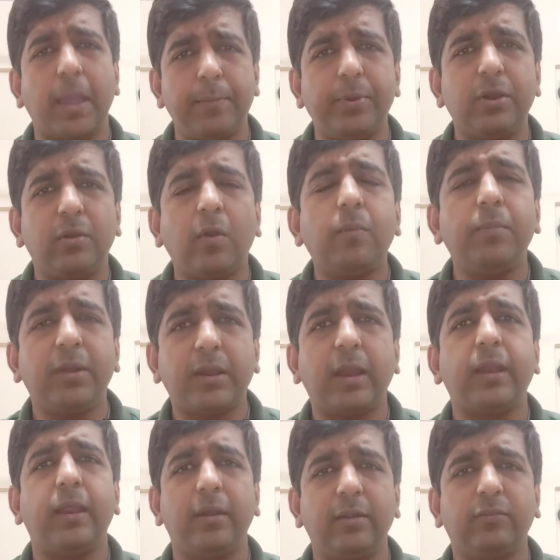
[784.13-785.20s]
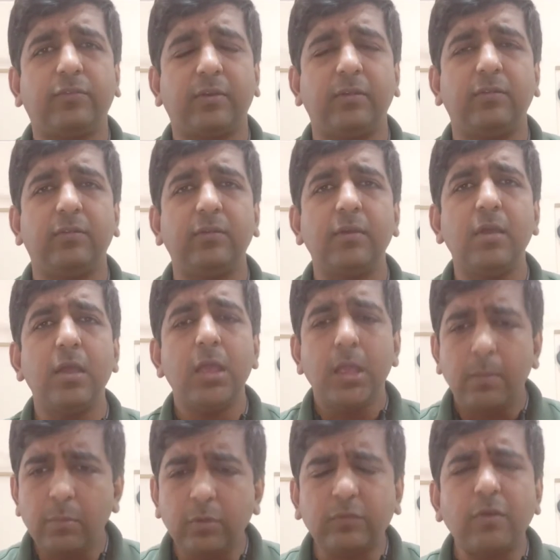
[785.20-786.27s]
capital on Britannia Industries,
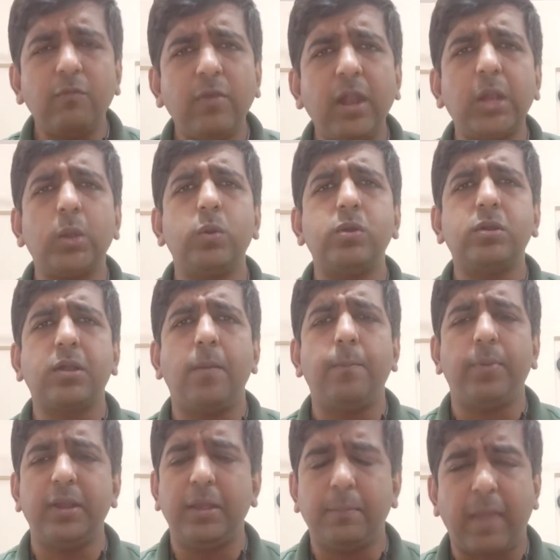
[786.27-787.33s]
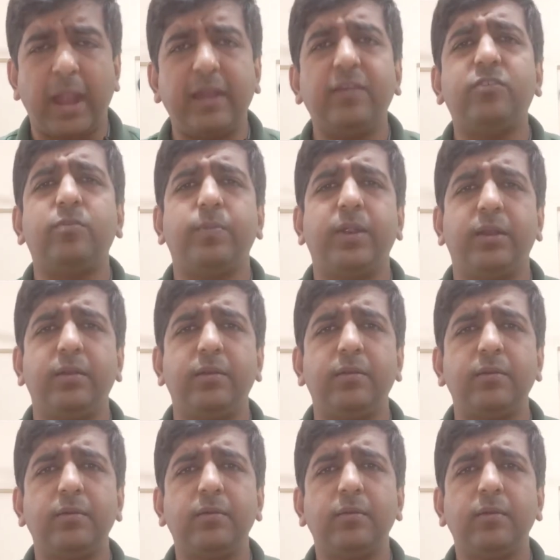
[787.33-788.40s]
which is a well-known company, management,
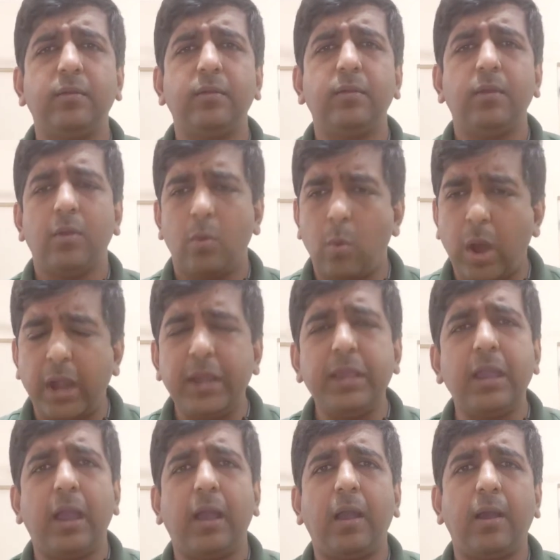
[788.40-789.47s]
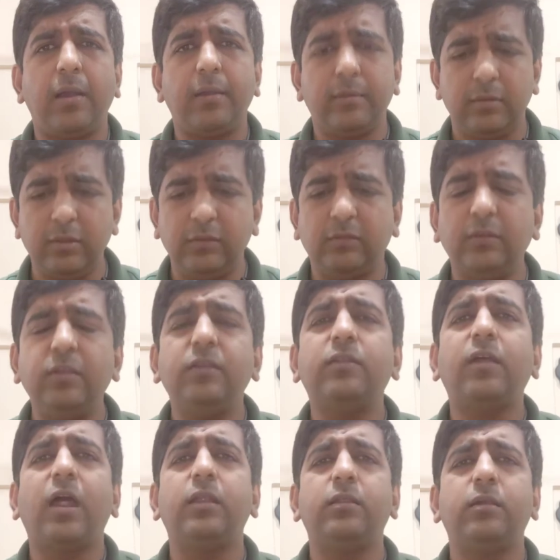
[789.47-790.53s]
Wadia. These
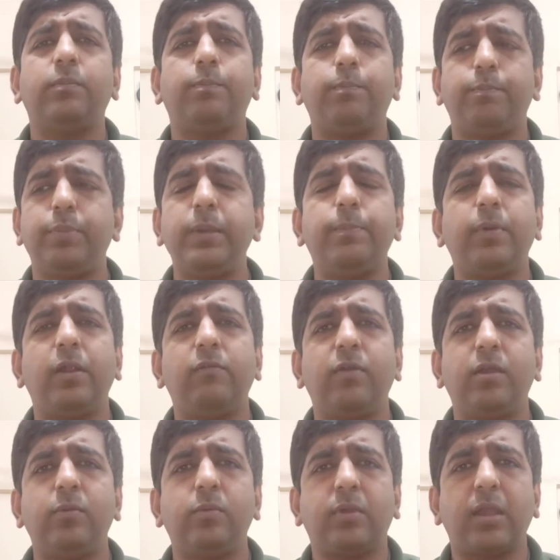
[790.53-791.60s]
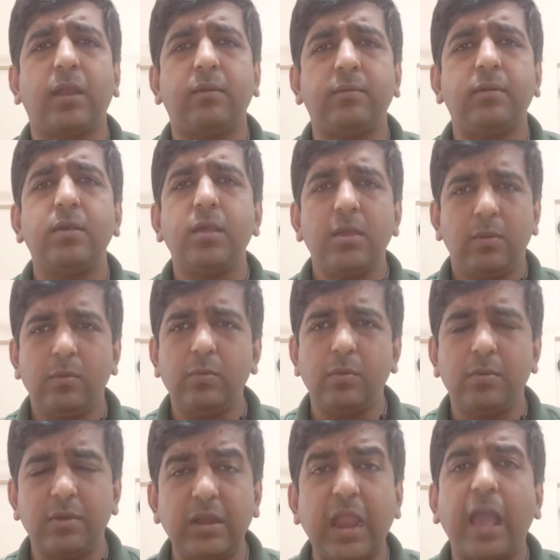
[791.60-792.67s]
are the people where you can
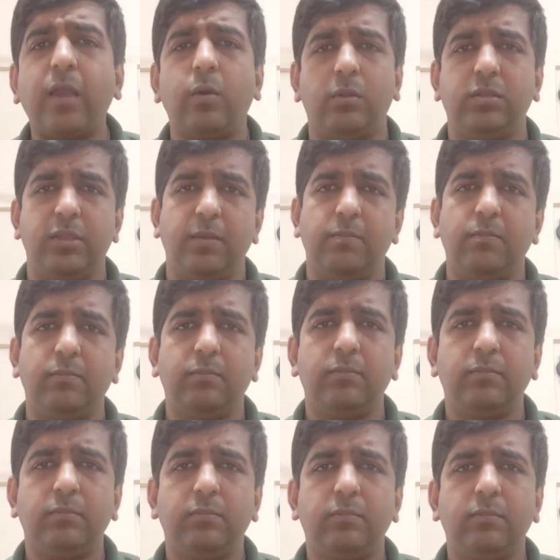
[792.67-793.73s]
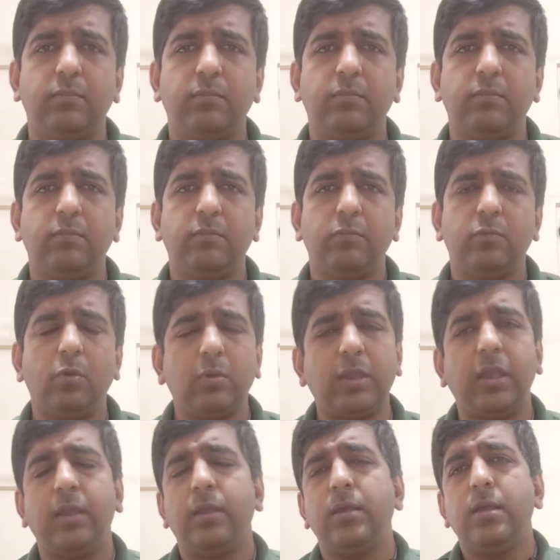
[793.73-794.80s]
rely on them.
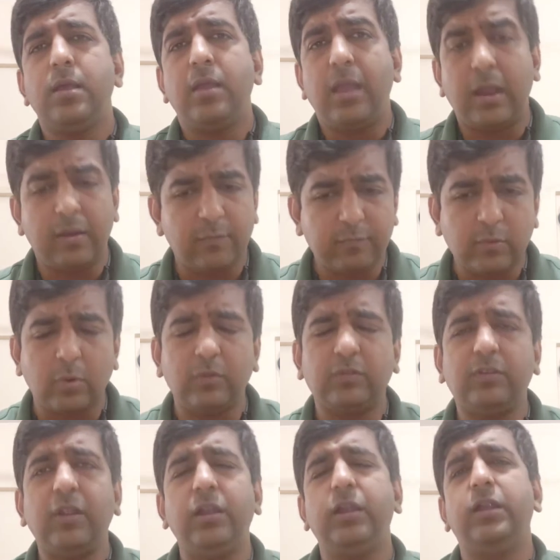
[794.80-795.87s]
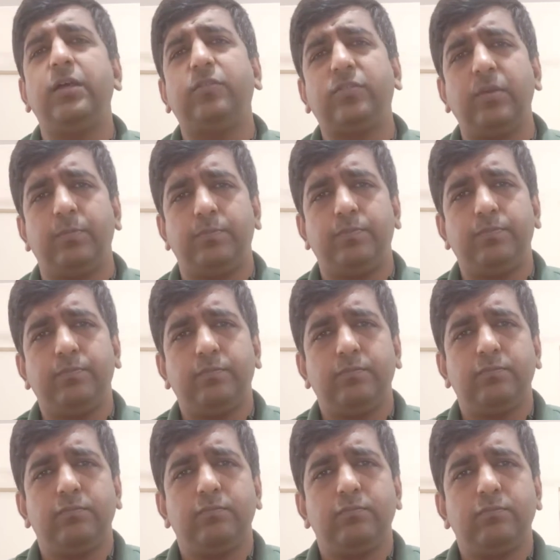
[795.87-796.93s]
Okay, and of course the leadership,
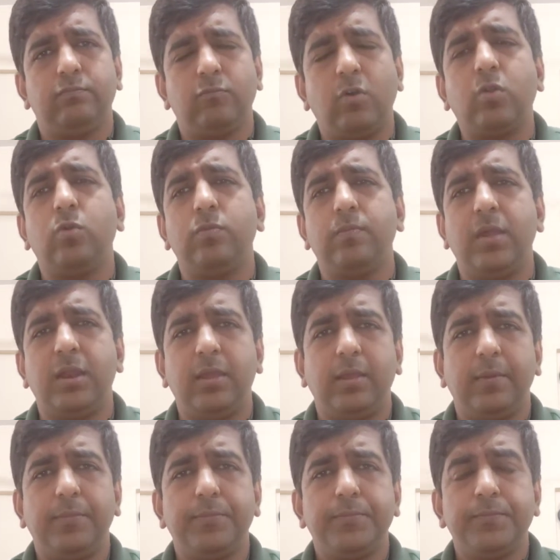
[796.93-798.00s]
Varun Berry.